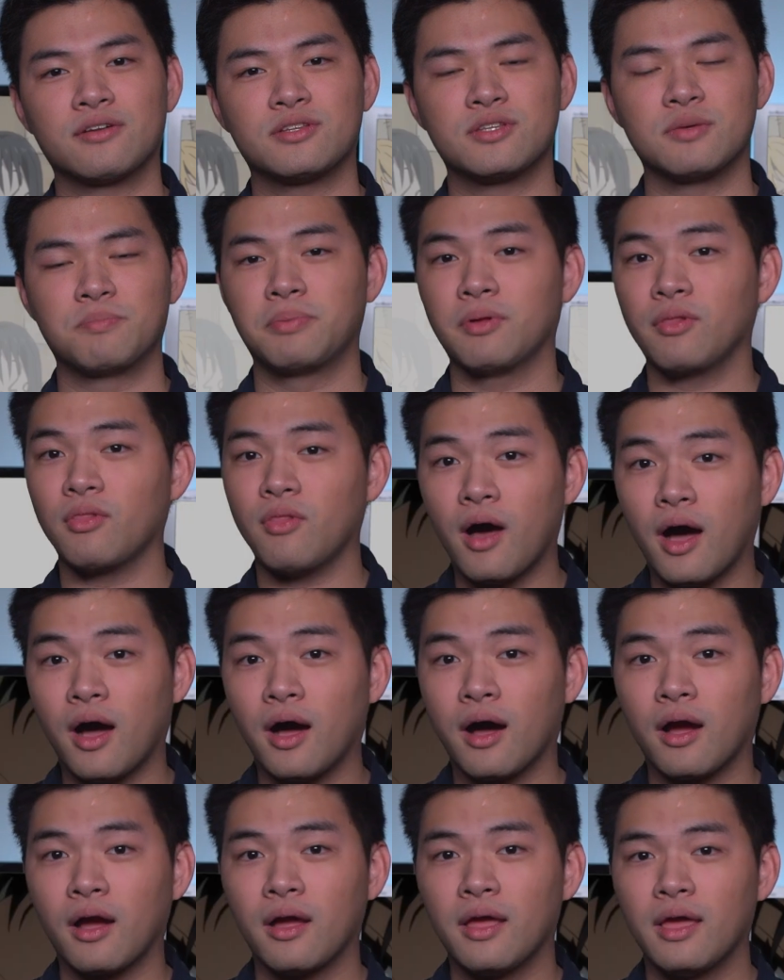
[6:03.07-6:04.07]
to
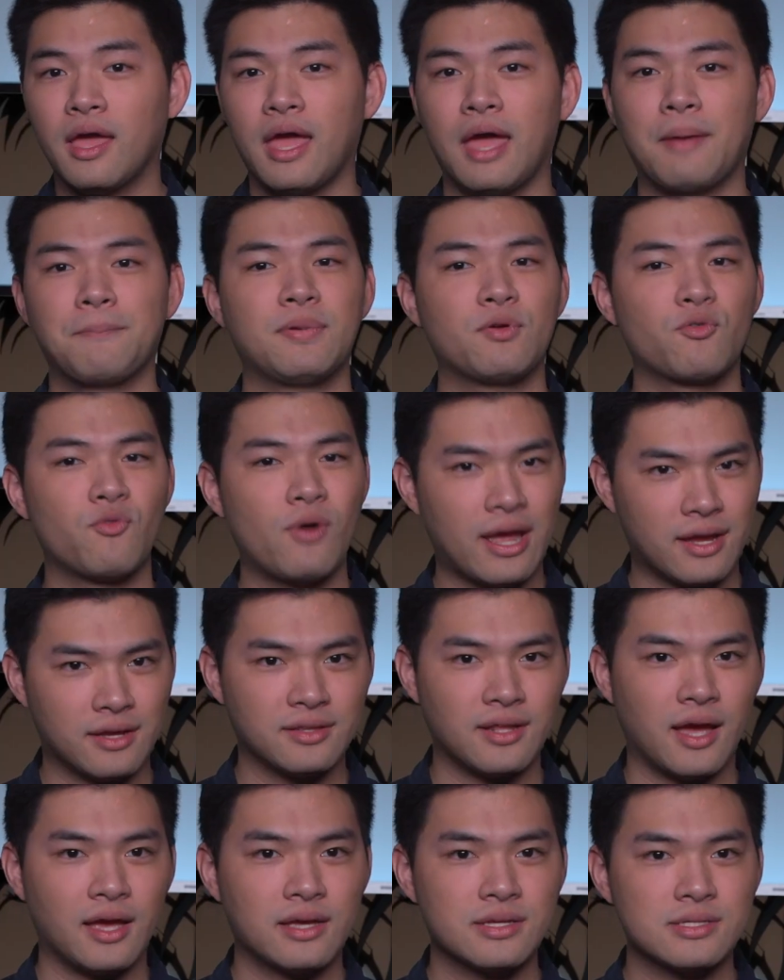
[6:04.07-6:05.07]
belong and be
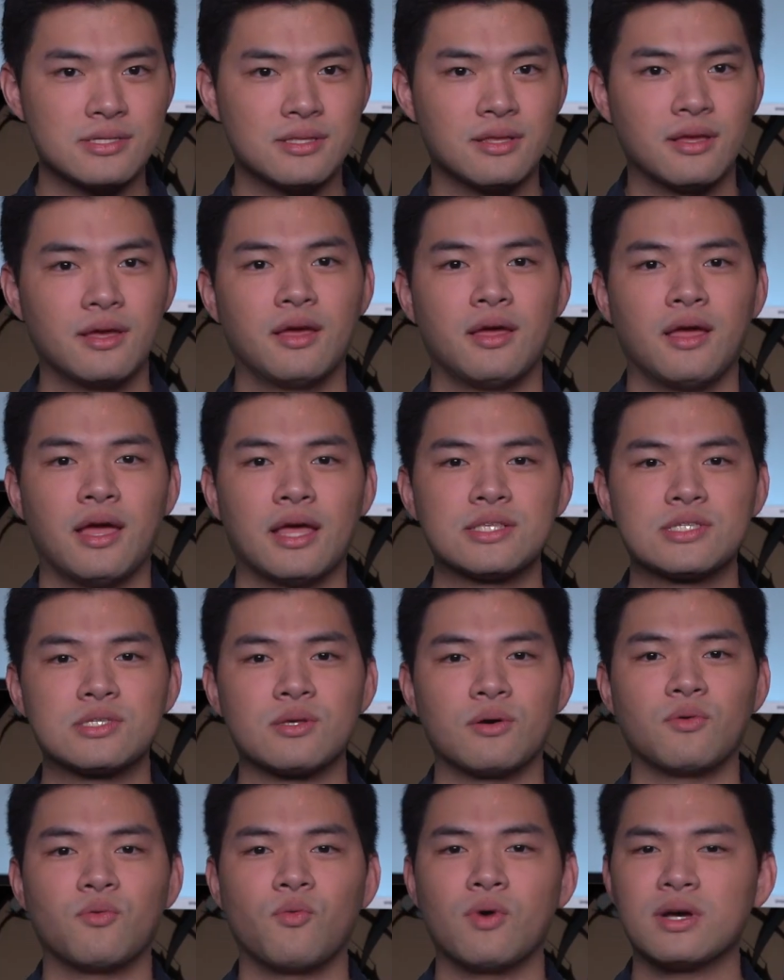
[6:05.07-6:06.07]
recognized. And
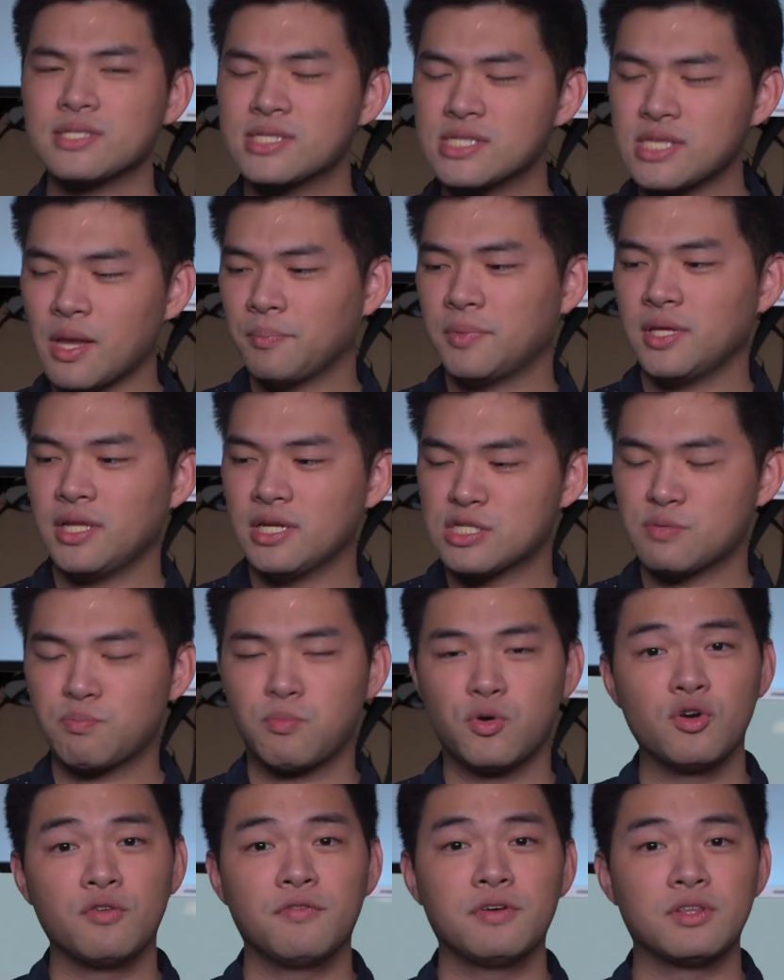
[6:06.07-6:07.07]
so once something is
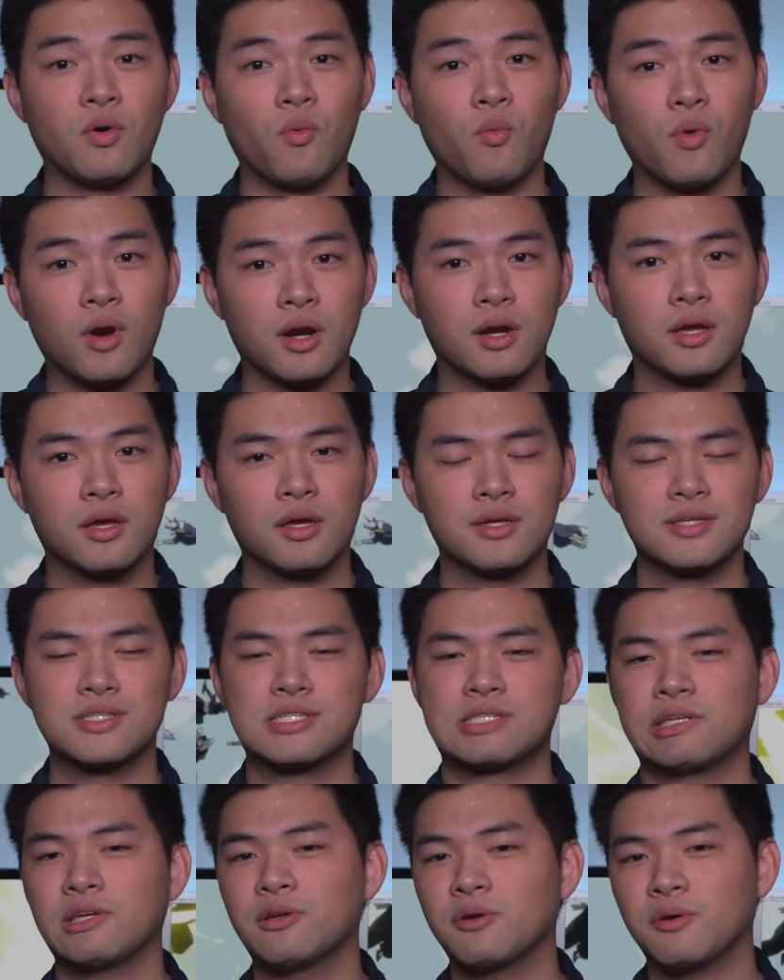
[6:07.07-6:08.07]
proven to work,
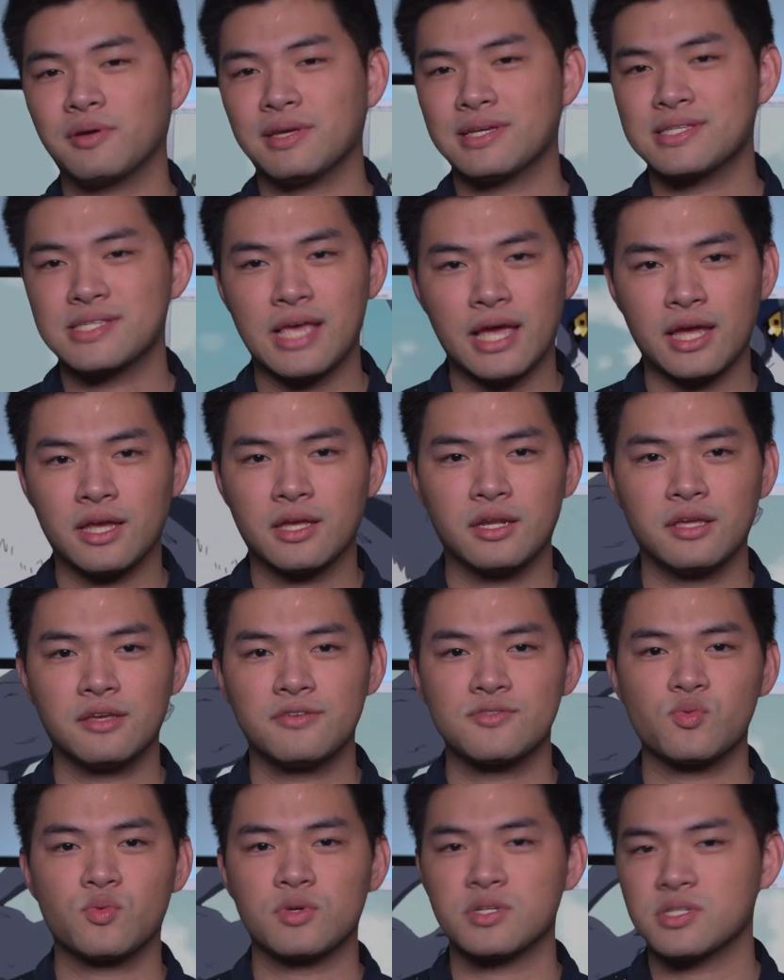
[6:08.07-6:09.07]
studio
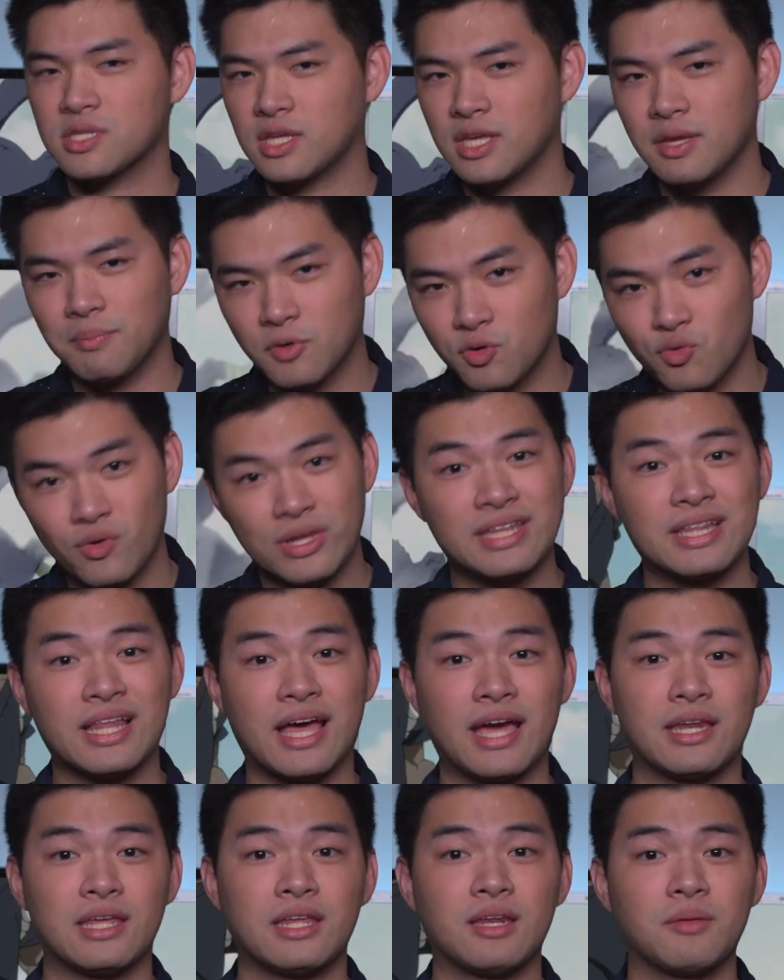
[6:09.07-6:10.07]
executives will just keep
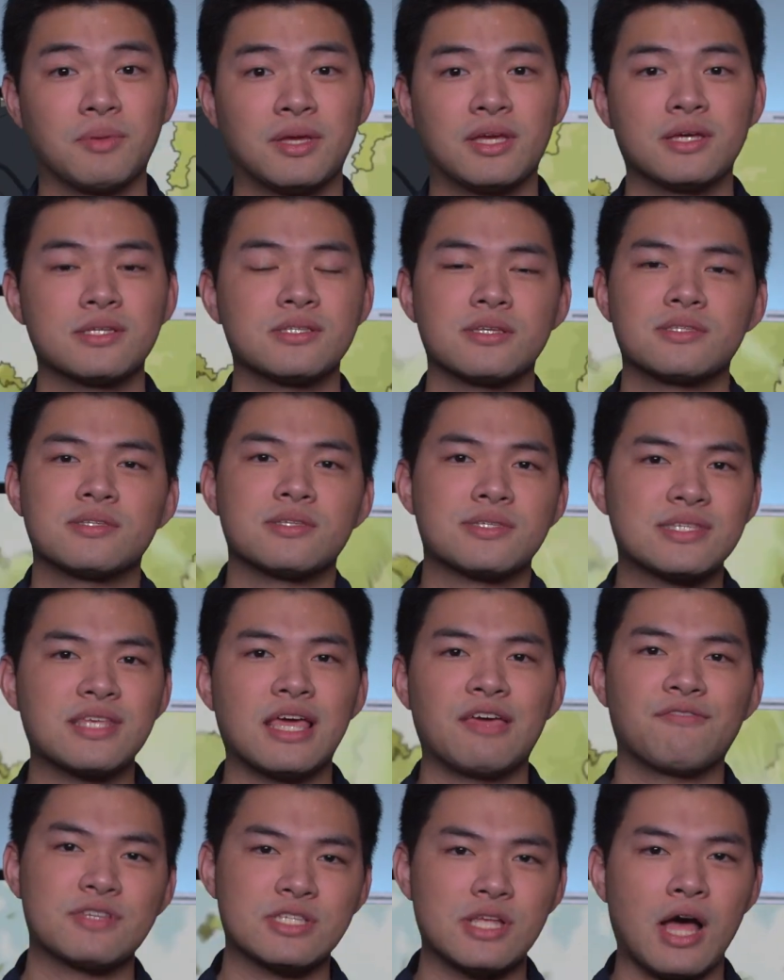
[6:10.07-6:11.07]
greenlighting it because it's the
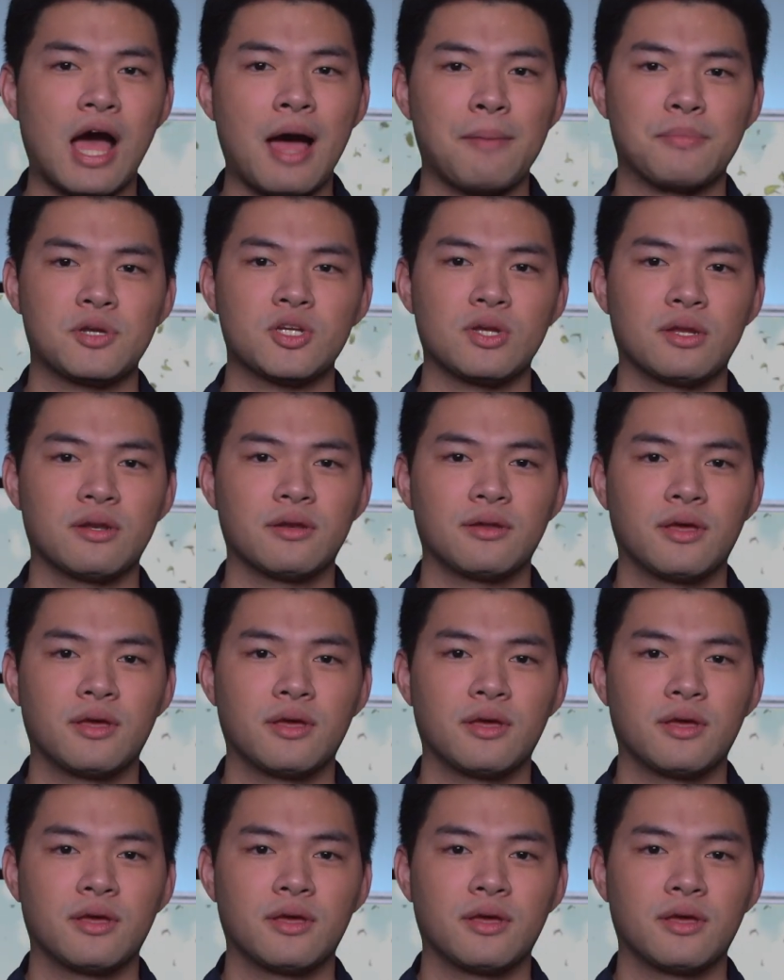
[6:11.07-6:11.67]
safest option.